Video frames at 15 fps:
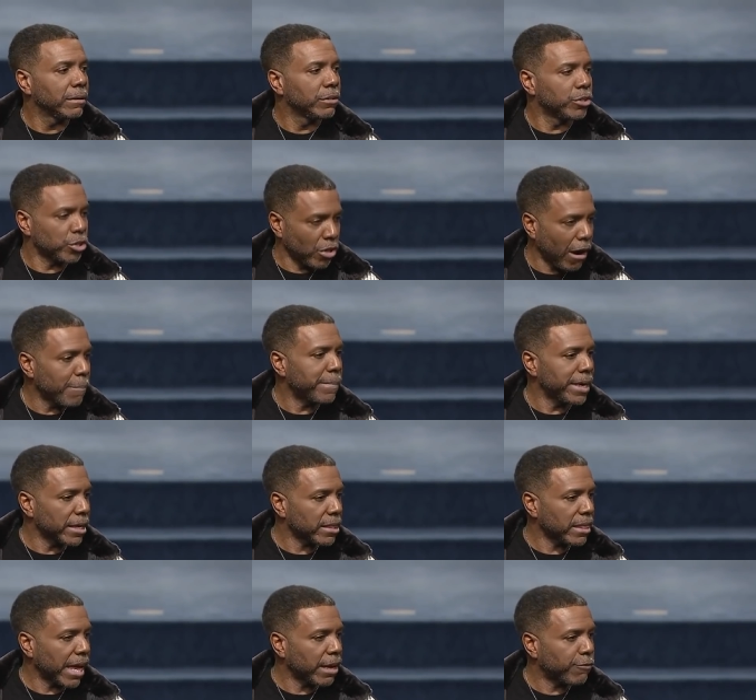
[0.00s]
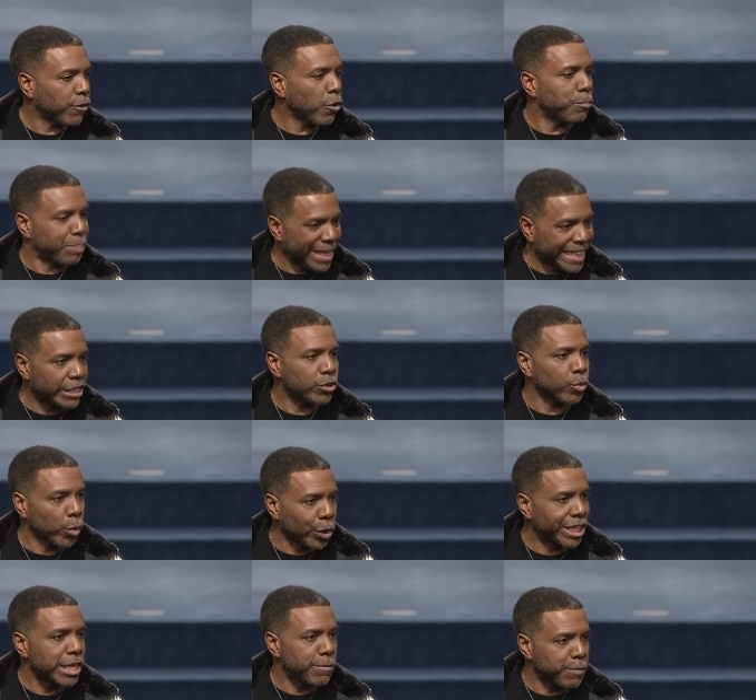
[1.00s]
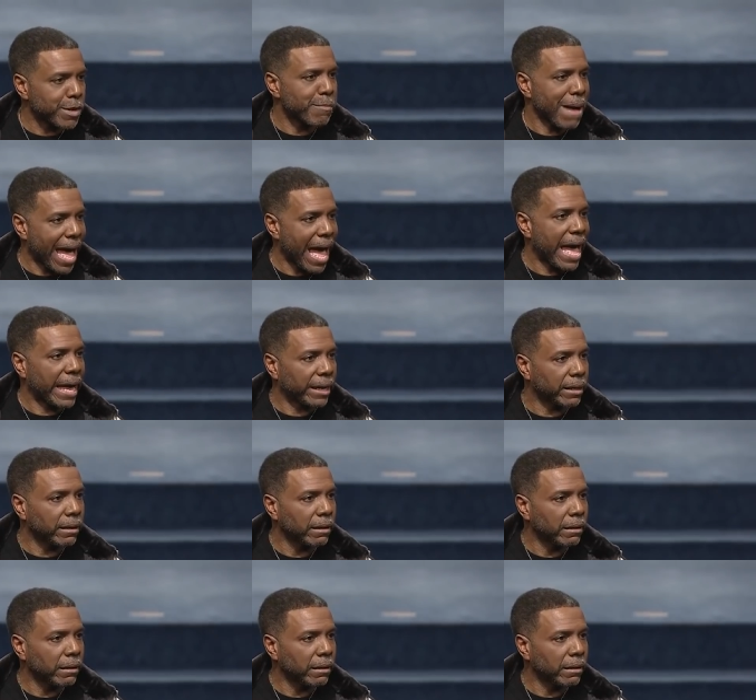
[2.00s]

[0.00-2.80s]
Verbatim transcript: You start being thankful, peace will keep your mind.